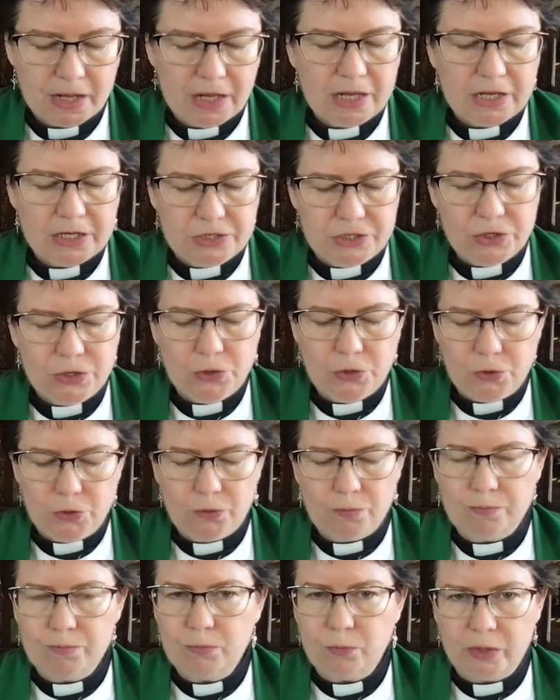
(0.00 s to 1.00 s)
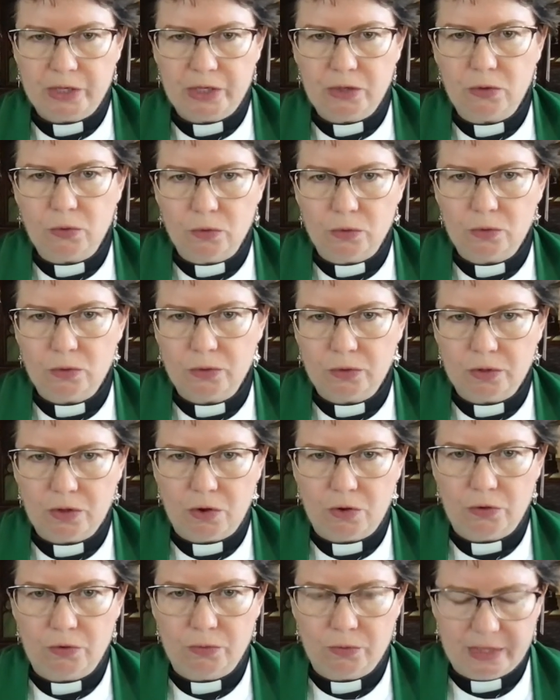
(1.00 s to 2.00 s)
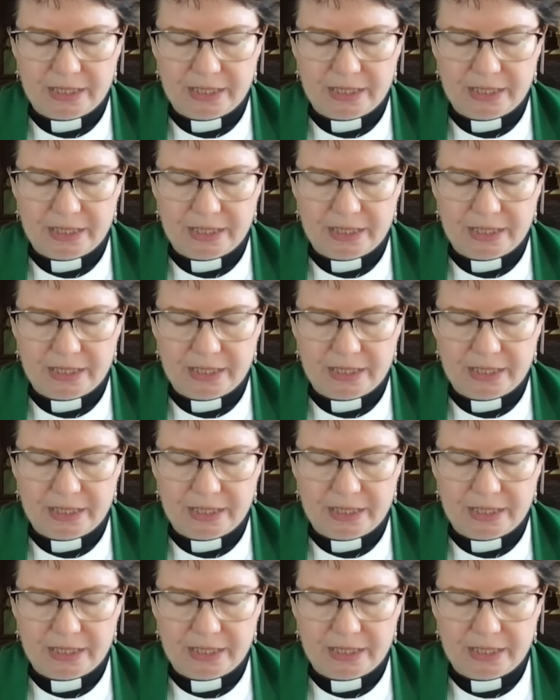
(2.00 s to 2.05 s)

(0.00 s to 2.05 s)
to whom we all owe